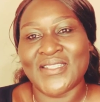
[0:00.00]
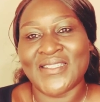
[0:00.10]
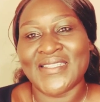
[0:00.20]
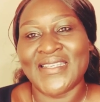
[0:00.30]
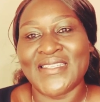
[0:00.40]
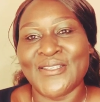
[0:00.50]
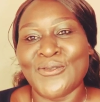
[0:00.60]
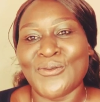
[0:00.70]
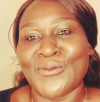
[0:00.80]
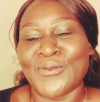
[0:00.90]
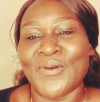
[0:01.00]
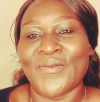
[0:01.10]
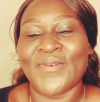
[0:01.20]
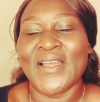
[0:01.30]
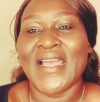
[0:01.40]
such issues
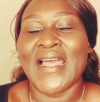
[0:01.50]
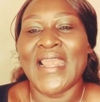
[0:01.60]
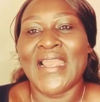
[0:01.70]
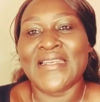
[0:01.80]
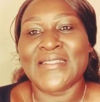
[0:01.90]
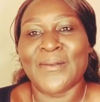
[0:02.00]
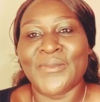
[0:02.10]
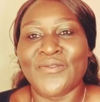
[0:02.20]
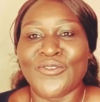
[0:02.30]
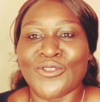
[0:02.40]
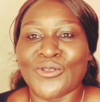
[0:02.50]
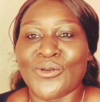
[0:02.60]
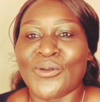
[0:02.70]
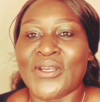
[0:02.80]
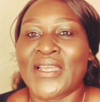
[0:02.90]
of land
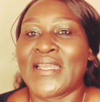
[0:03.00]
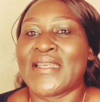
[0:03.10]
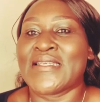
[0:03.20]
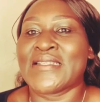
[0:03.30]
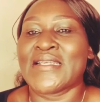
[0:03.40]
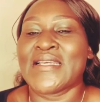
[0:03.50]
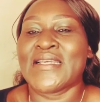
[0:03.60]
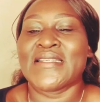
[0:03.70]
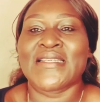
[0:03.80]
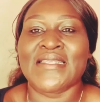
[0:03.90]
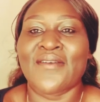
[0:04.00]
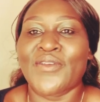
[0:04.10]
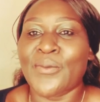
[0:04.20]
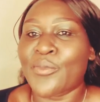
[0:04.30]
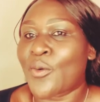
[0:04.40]
subdivision and just
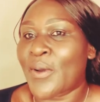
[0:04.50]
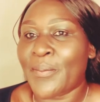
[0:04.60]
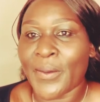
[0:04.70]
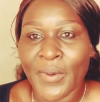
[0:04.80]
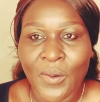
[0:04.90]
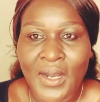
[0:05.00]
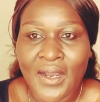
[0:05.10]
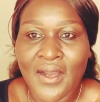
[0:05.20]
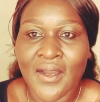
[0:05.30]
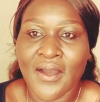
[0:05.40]
having proper paperwork